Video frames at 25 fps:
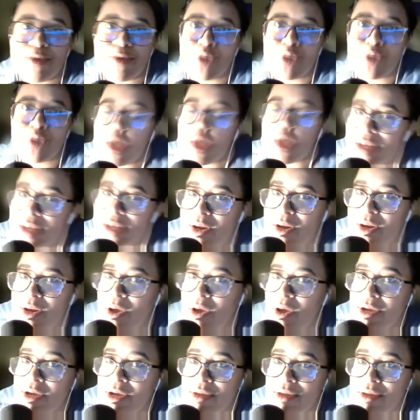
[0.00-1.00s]
taller than all
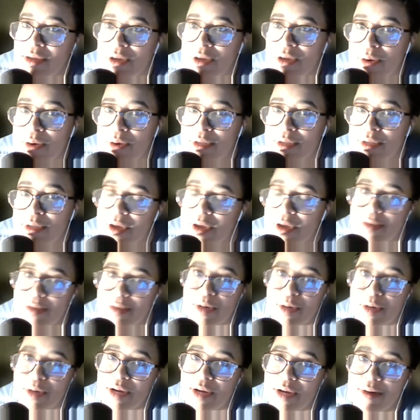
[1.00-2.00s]
your other co-stars,
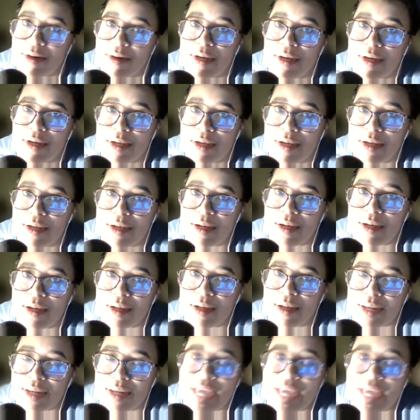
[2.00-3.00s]
bro?
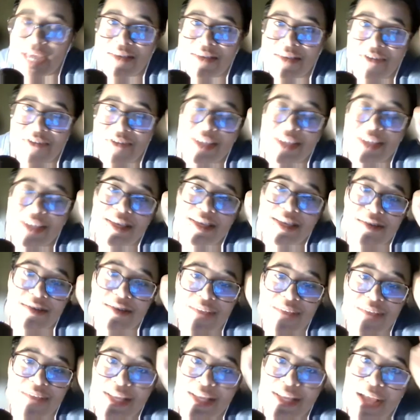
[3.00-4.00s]
That's offensive.
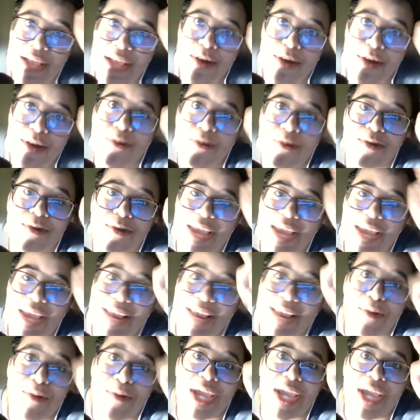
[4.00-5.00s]
That's not cool. That
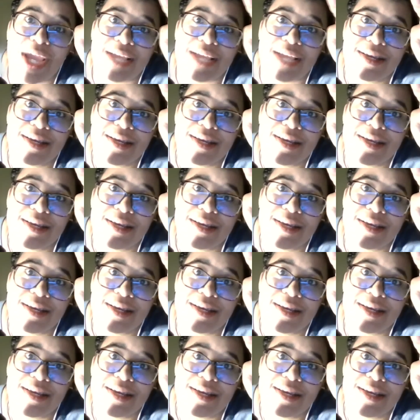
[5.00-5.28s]
ain't right.